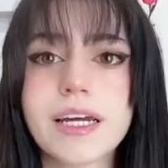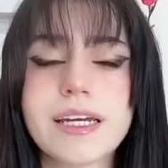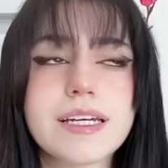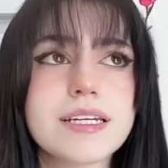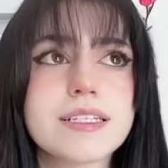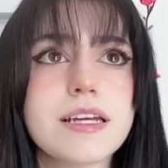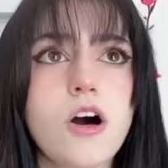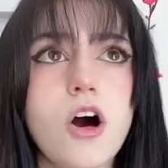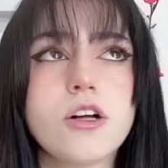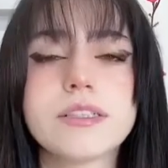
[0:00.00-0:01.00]
It is
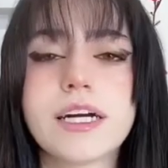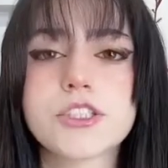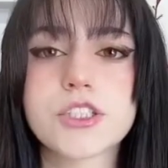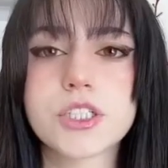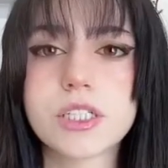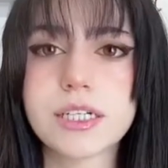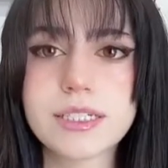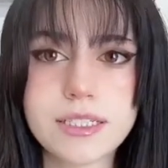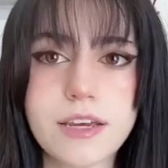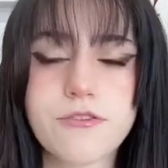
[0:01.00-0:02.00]
all natural, it is
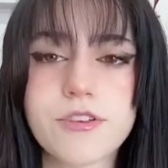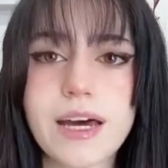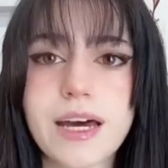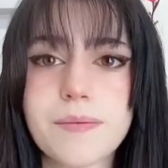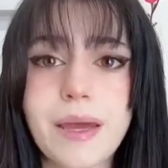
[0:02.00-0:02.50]
safe for them,